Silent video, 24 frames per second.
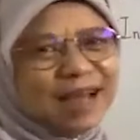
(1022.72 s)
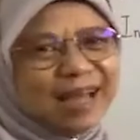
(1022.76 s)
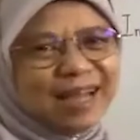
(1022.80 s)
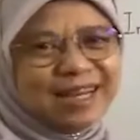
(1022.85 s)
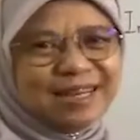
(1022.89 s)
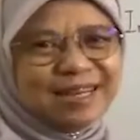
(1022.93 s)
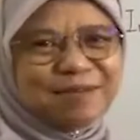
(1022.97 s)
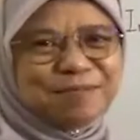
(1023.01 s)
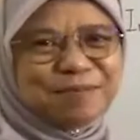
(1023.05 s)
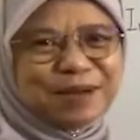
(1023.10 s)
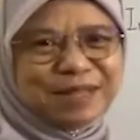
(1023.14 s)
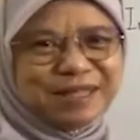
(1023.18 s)

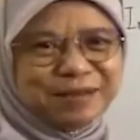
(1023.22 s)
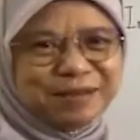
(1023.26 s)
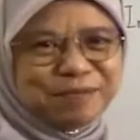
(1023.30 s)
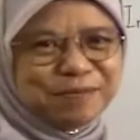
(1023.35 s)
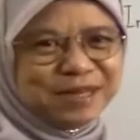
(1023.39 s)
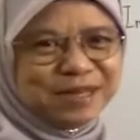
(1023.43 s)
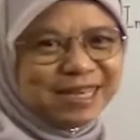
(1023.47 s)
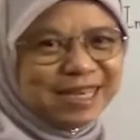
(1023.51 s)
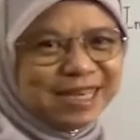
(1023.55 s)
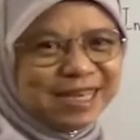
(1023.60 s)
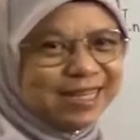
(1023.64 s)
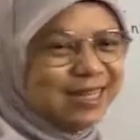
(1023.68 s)
under
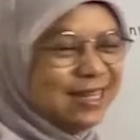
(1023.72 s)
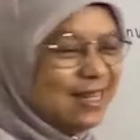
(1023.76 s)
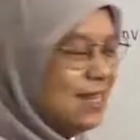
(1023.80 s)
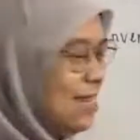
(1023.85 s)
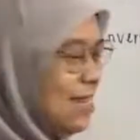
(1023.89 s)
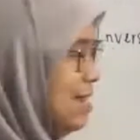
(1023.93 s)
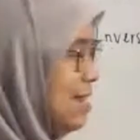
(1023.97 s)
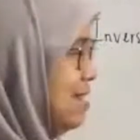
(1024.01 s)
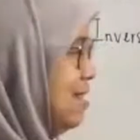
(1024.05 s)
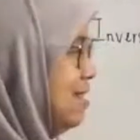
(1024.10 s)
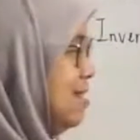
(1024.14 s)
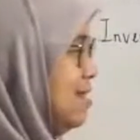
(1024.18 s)

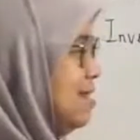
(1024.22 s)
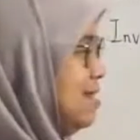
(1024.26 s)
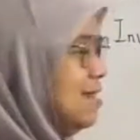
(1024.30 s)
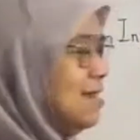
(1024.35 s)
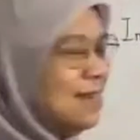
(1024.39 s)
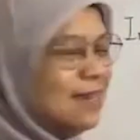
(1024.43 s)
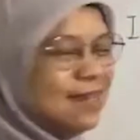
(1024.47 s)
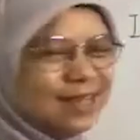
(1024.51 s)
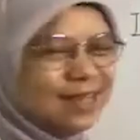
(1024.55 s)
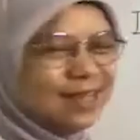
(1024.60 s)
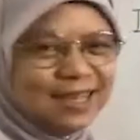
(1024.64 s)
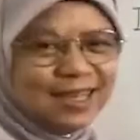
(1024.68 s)
multiplication.
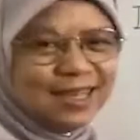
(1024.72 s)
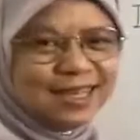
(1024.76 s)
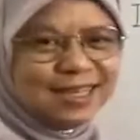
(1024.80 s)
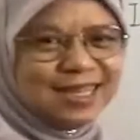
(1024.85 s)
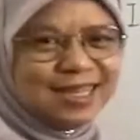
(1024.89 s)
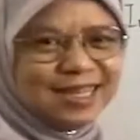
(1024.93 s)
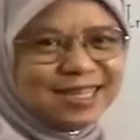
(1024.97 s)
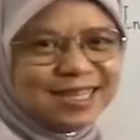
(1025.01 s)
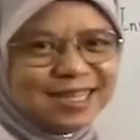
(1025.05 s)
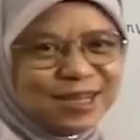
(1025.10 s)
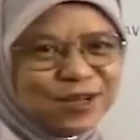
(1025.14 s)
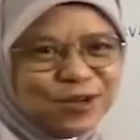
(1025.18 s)
Is
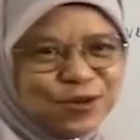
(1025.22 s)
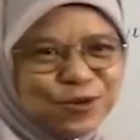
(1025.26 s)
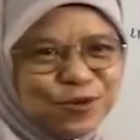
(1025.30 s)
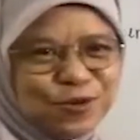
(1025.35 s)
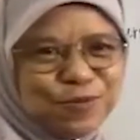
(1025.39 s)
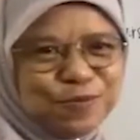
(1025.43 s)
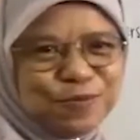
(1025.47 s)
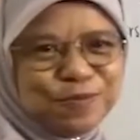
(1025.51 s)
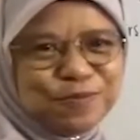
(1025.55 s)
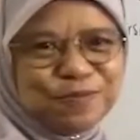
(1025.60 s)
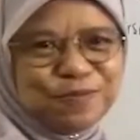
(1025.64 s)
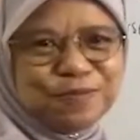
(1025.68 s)
this a group?